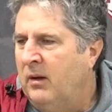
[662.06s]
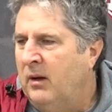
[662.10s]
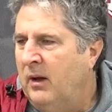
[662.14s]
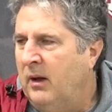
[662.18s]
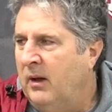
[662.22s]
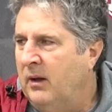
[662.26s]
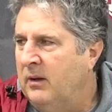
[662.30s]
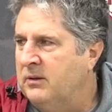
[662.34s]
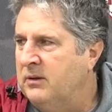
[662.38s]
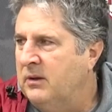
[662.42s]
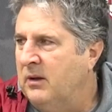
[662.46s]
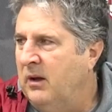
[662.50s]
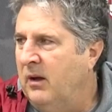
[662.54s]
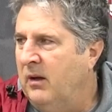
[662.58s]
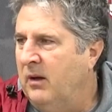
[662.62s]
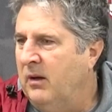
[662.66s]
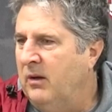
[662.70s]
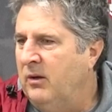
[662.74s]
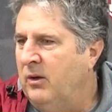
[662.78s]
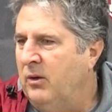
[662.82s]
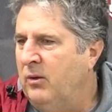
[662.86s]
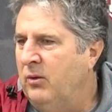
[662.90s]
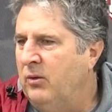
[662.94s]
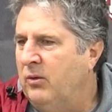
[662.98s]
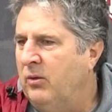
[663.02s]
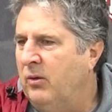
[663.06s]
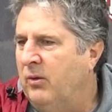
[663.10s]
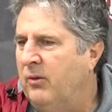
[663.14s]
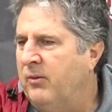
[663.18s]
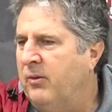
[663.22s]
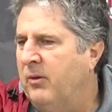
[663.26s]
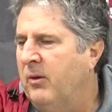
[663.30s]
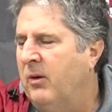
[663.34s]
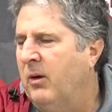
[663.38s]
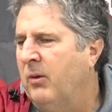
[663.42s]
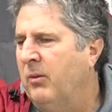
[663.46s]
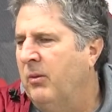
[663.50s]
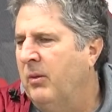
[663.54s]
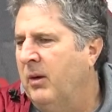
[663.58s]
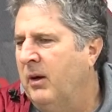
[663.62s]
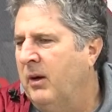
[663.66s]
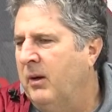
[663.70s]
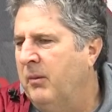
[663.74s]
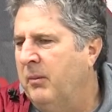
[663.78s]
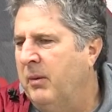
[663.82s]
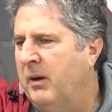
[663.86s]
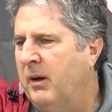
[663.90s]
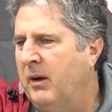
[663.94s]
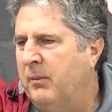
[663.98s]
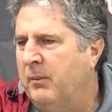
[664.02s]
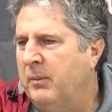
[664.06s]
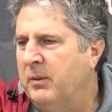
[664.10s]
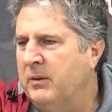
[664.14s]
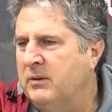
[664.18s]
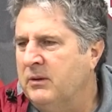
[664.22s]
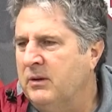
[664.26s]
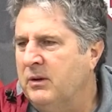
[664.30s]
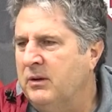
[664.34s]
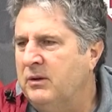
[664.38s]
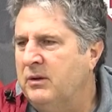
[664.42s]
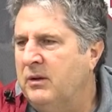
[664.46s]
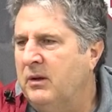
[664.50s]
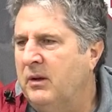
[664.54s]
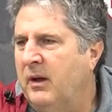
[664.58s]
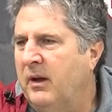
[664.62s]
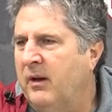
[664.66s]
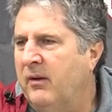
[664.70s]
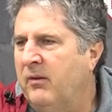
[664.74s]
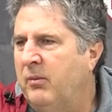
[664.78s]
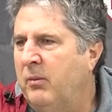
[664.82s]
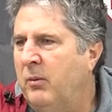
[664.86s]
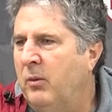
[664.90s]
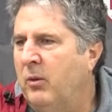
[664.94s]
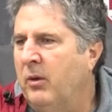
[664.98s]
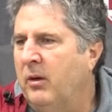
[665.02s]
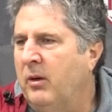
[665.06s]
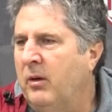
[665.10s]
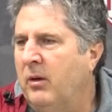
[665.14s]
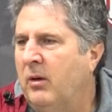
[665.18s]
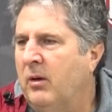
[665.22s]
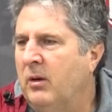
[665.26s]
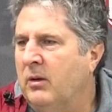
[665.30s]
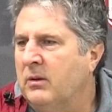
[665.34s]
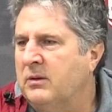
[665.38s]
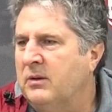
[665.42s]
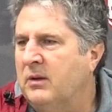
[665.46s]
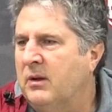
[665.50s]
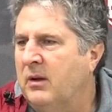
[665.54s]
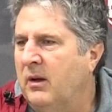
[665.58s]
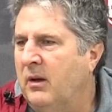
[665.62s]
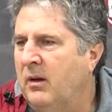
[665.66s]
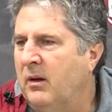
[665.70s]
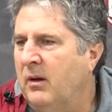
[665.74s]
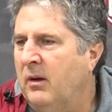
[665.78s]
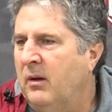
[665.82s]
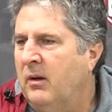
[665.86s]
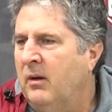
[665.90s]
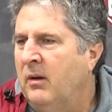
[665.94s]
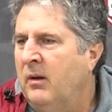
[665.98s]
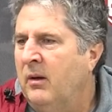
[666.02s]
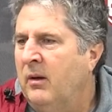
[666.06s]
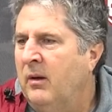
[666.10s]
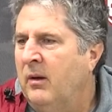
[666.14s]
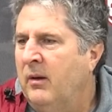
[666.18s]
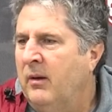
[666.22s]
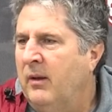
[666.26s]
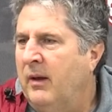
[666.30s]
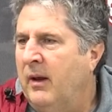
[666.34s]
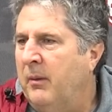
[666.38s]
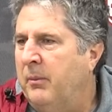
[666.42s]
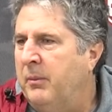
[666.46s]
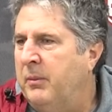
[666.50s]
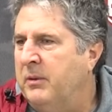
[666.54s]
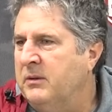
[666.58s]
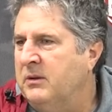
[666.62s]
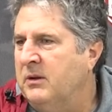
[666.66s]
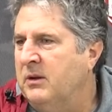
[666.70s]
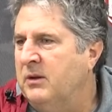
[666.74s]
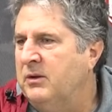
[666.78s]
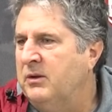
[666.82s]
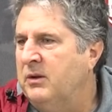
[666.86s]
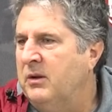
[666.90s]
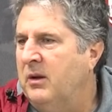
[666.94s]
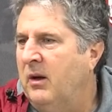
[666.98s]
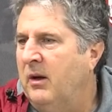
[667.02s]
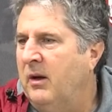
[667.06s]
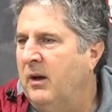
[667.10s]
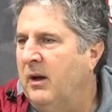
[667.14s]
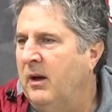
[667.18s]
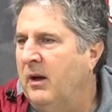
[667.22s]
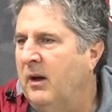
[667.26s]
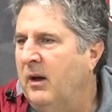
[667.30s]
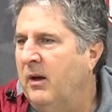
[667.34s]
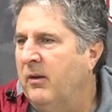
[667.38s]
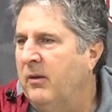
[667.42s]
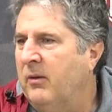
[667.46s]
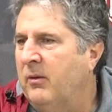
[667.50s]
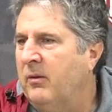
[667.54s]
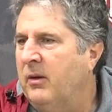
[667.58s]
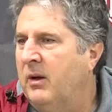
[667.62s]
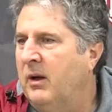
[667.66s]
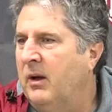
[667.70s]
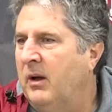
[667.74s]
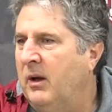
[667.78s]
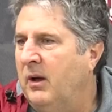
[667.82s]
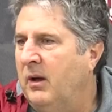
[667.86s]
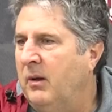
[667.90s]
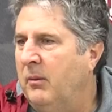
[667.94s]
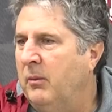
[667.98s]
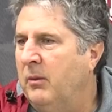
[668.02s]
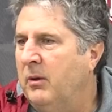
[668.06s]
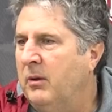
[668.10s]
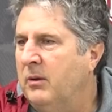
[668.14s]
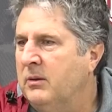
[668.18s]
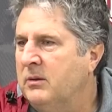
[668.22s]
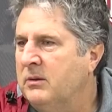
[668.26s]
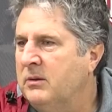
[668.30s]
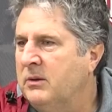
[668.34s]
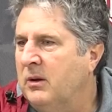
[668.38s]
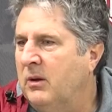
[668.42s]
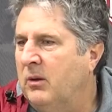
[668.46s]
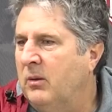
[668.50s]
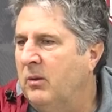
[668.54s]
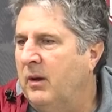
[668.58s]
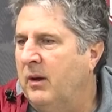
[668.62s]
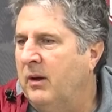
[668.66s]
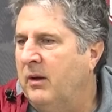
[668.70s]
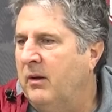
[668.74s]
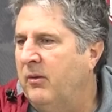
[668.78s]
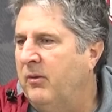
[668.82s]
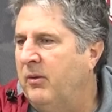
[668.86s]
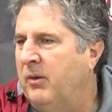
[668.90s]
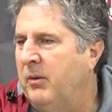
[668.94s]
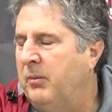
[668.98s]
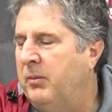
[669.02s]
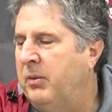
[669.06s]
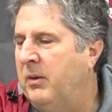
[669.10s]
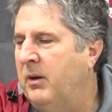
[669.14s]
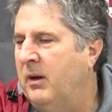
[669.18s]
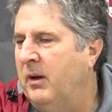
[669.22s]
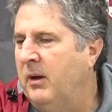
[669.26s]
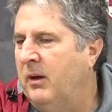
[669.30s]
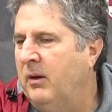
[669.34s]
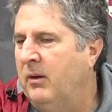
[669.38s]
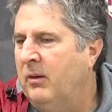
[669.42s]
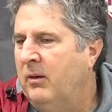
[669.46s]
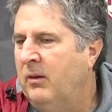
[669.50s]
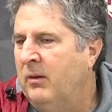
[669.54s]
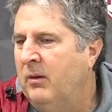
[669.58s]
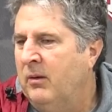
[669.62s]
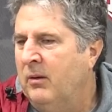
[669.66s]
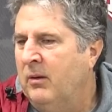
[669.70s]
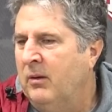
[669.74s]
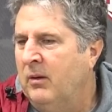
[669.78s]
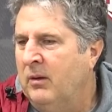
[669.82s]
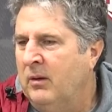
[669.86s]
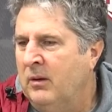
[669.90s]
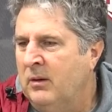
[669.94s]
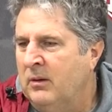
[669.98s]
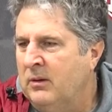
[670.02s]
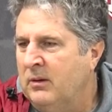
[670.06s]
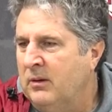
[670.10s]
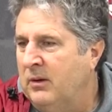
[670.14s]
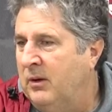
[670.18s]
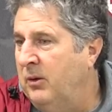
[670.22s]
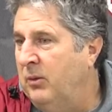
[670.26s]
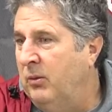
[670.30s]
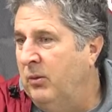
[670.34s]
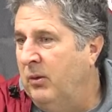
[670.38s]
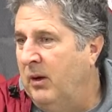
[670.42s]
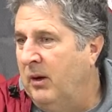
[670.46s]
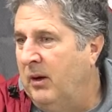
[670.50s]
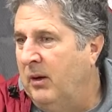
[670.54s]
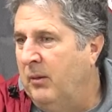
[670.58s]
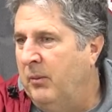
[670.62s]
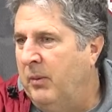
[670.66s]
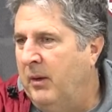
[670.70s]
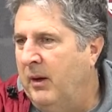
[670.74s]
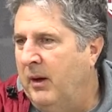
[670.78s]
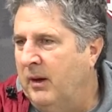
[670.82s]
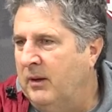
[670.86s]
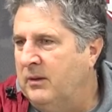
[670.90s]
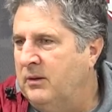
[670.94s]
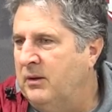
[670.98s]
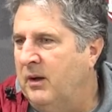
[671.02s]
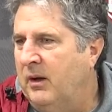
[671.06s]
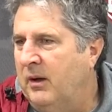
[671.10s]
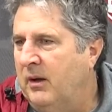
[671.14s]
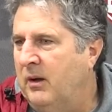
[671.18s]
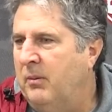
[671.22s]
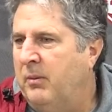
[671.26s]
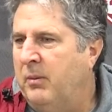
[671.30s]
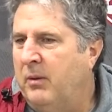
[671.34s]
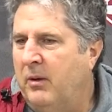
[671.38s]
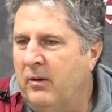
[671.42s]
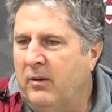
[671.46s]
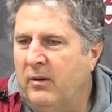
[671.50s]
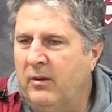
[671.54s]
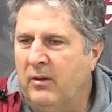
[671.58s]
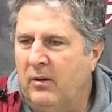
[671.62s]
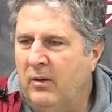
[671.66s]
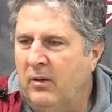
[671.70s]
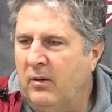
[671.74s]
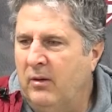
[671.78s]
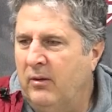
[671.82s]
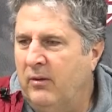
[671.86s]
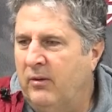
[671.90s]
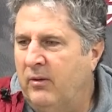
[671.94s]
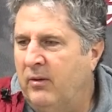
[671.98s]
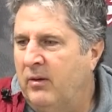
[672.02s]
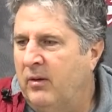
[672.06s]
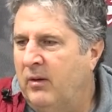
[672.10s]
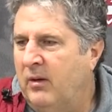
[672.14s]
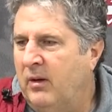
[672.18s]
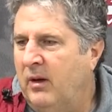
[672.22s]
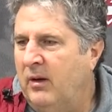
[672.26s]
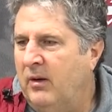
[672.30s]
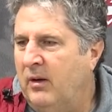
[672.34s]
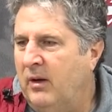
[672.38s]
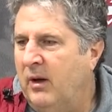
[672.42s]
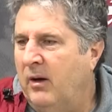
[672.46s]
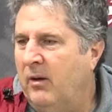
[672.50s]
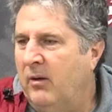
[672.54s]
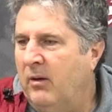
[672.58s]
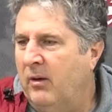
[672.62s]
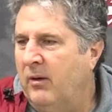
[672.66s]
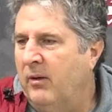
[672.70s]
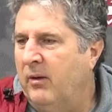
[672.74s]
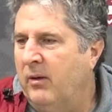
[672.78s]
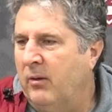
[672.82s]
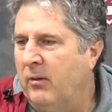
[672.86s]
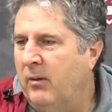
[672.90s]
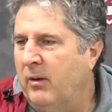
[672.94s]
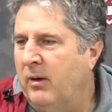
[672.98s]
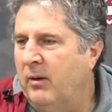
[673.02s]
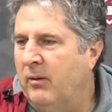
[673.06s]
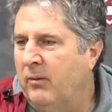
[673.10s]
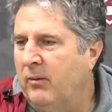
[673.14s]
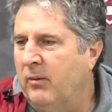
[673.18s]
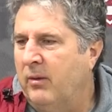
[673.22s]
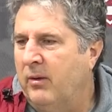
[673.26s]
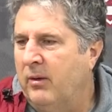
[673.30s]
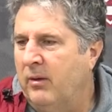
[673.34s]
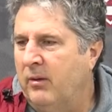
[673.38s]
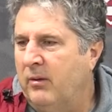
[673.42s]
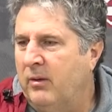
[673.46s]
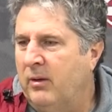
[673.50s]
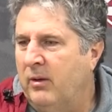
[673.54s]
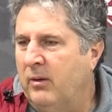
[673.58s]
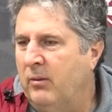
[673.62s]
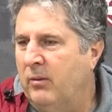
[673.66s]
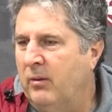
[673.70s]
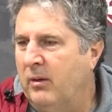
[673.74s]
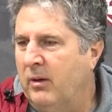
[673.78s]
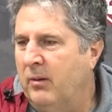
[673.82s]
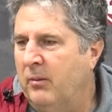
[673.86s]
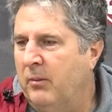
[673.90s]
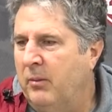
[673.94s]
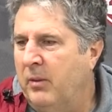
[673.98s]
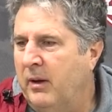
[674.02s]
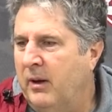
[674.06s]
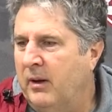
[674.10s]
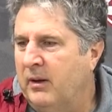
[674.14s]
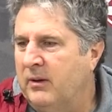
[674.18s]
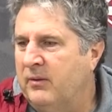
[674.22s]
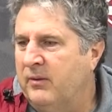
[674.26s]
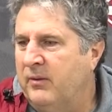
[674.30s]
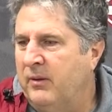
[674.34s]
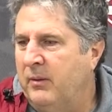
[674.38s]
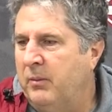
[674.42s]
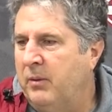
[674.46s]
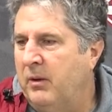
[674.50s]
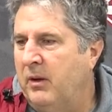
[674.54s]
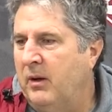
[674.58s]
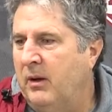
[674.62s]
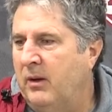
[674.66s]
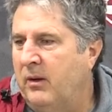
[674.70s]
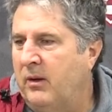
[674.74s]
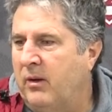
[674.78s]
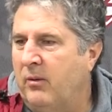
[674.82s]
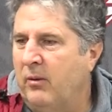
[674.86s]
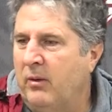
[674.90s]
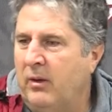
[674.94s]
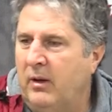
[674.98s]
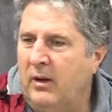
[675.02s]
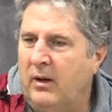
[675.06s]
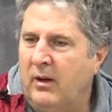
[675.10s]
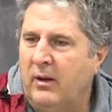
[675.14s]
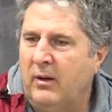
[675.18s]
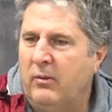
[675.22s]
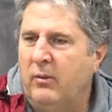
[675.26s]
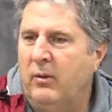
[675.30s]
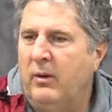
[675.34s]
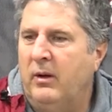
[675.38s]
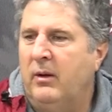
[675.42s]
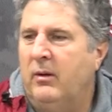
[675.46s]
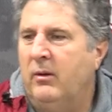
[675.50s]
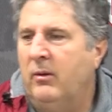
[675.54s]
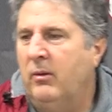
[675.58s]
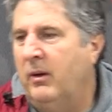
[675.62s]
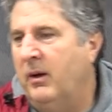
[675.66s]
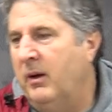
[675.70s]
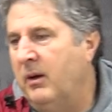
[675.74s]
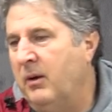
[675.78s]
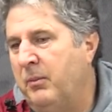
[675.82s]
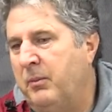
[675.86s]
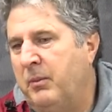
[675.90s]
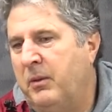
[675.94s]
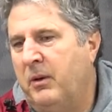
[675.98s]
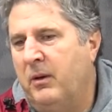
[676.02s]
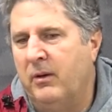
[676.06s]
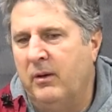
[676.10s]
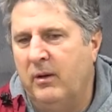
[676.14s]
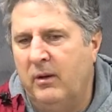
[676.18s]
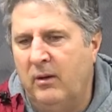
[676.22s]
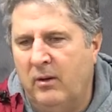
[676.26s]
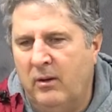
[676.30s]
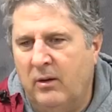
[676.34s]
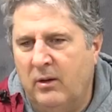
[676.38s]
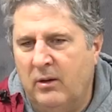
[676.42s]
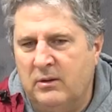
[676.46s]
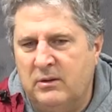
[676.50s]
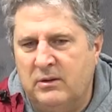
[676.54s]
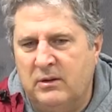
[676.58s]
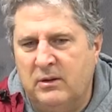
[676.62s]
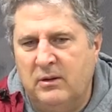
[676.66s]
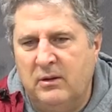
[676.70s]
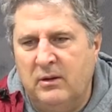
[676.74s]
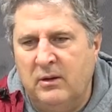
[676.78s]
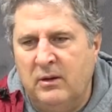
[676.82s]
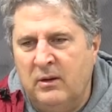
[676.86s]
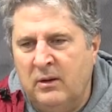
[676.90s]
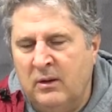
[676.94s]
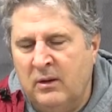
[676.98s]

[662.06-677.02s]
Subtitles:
it's not unusual for our running back position to have more yards than that position on any other team. So, like, if you play two running backs, you add up all the yards in the air on the ground with their two running backs. If you play three like we do, add up all the yards. And